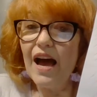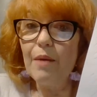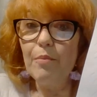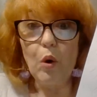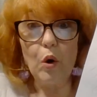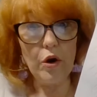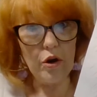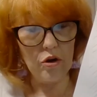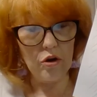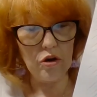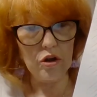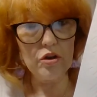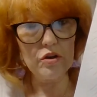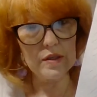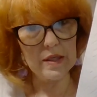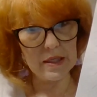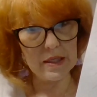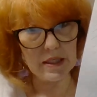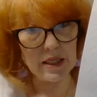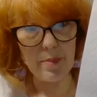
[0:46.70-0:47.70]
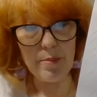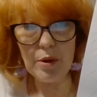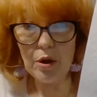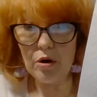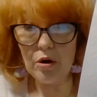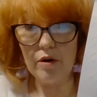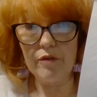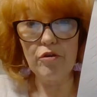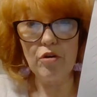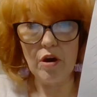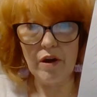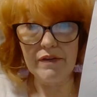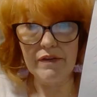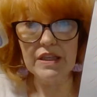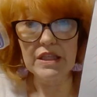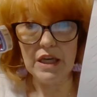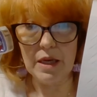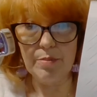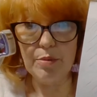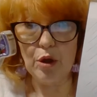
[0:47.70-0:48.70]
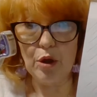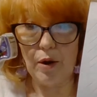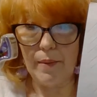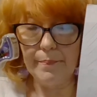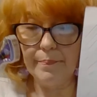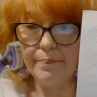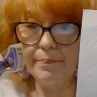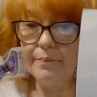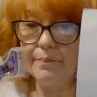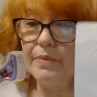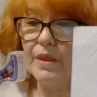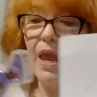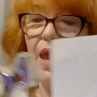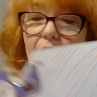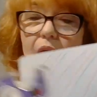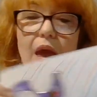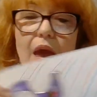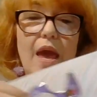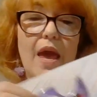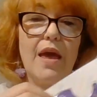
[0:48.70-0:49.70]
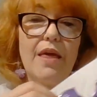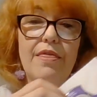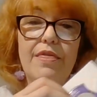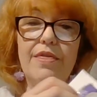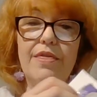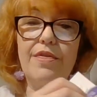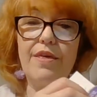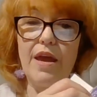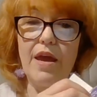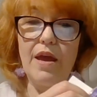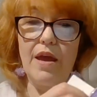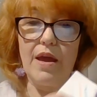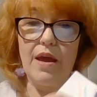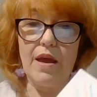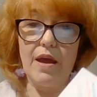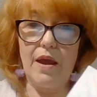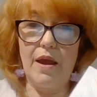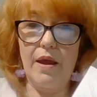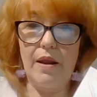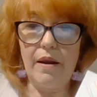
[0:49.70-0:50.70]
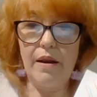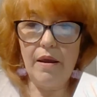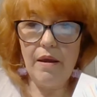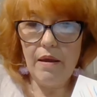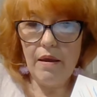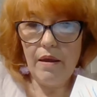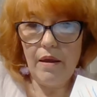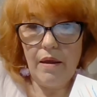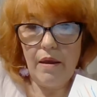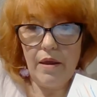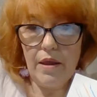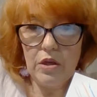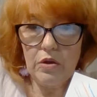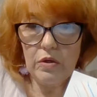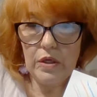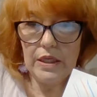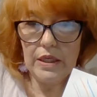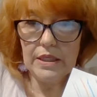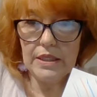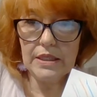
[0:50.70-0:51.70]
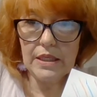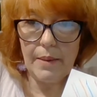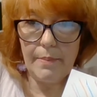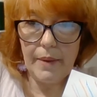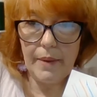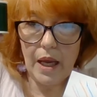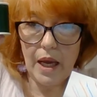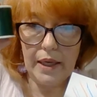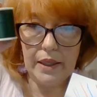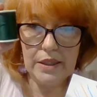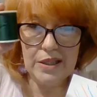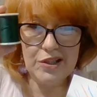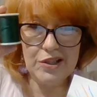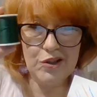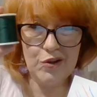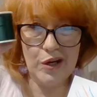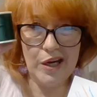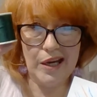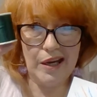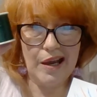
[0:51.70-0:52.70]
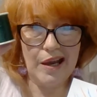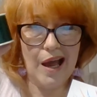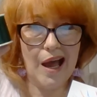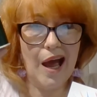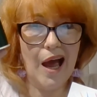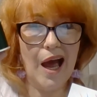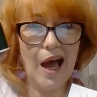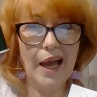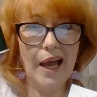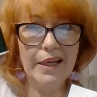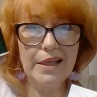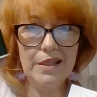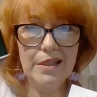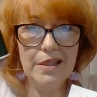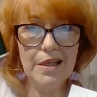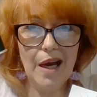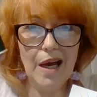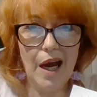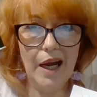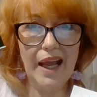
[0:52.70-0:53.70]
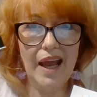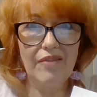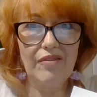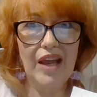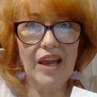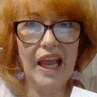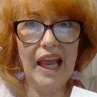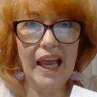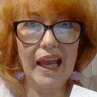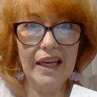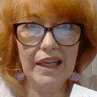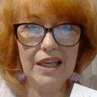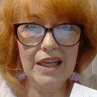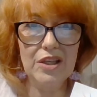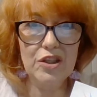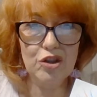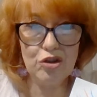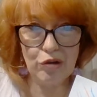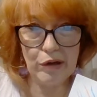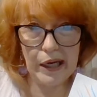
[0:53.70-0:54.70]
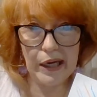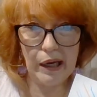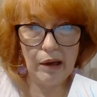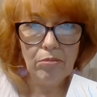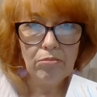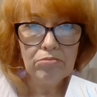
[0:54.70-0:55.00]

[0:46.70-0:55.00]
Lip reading: Or you could use a stapler if you have a stapler. And then you need some kind of string. I did not have any string.